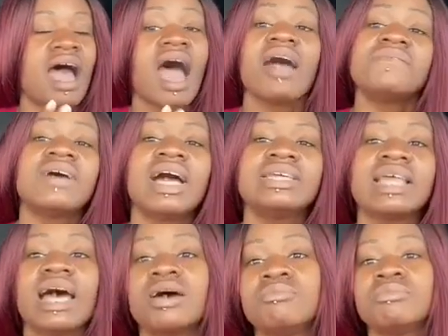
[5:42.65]
I find
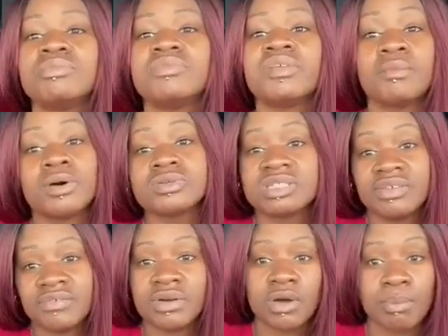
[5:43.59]
that the most
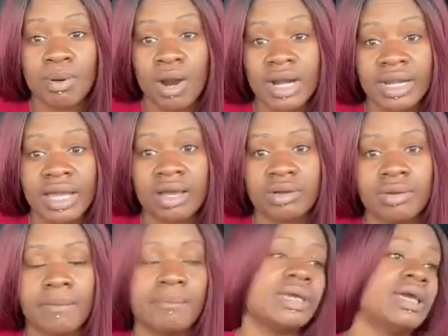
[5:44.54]
difficult part now,
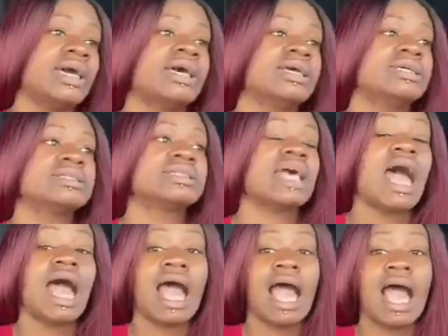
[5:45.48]
because
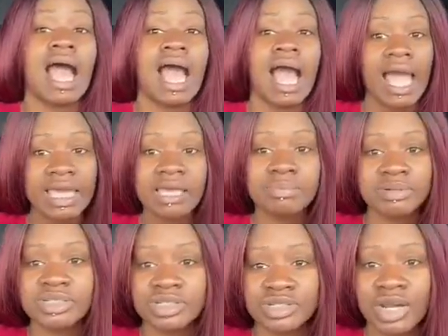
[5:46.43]
I can
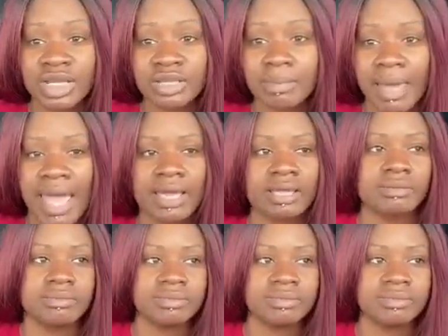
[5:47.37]
push the trailer back,